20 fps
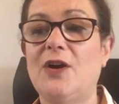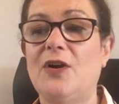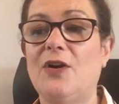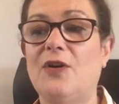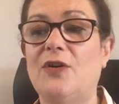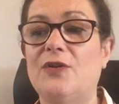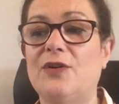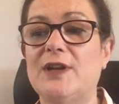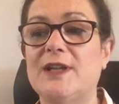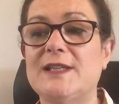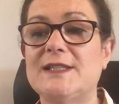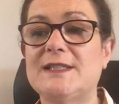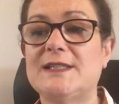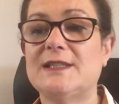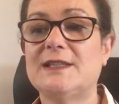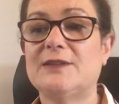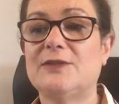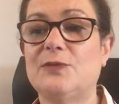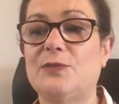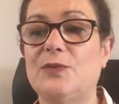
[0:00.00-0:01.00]
or
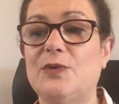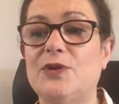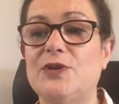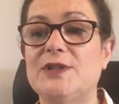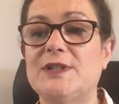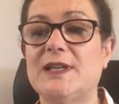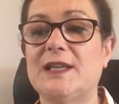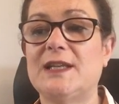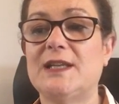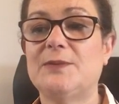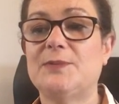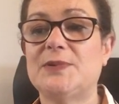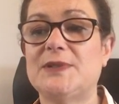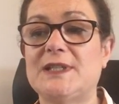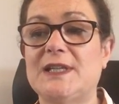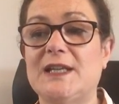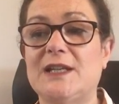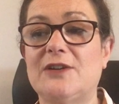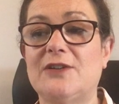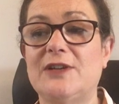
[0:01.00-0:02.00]
is the wound in a
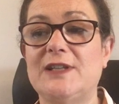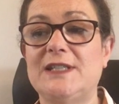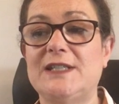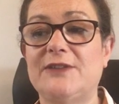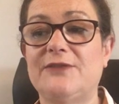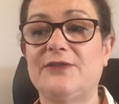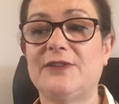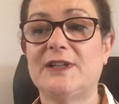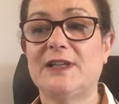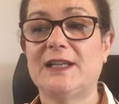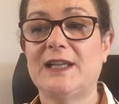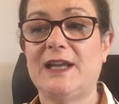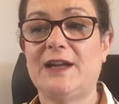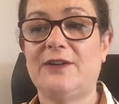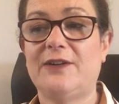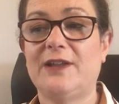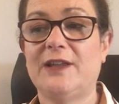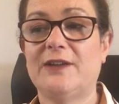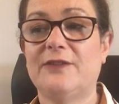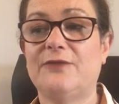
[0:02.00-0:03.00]
particularly difficult
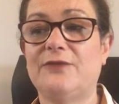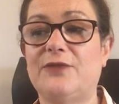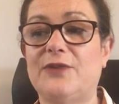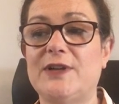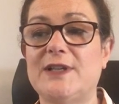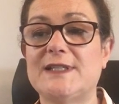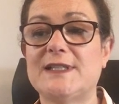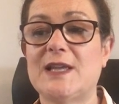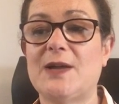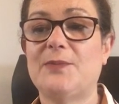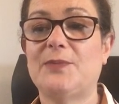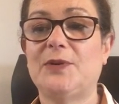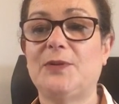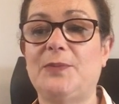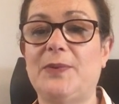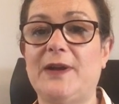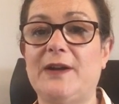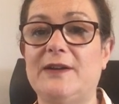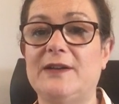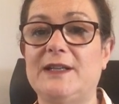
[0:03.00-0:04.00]
area, for example,
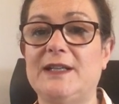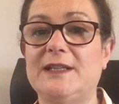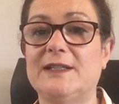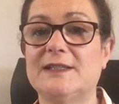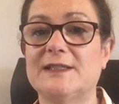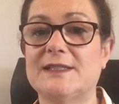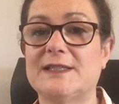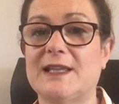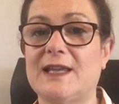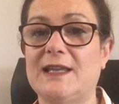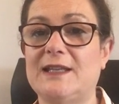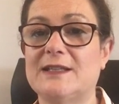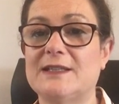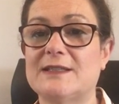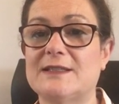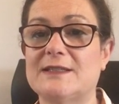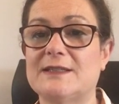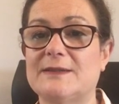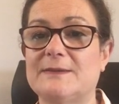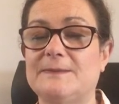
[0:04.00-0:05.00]
perineal
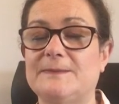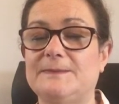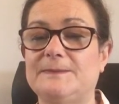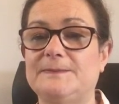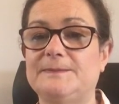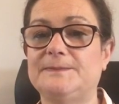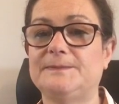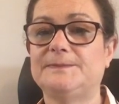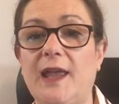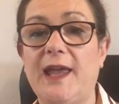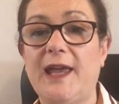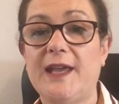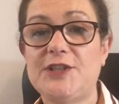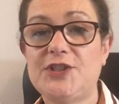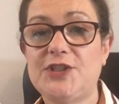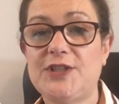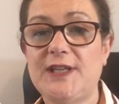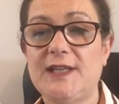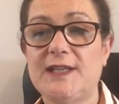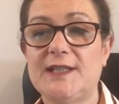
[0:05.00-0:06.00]
sinus?
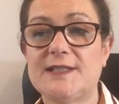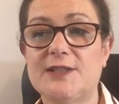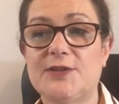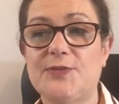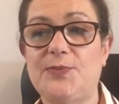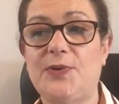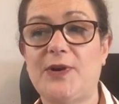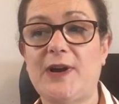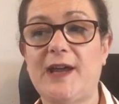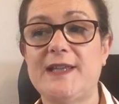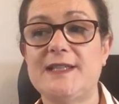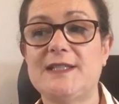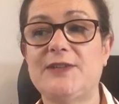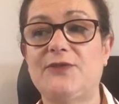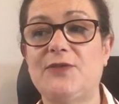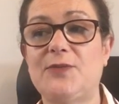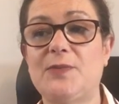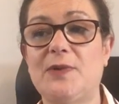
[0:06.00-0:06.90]
Exudate is comprised of a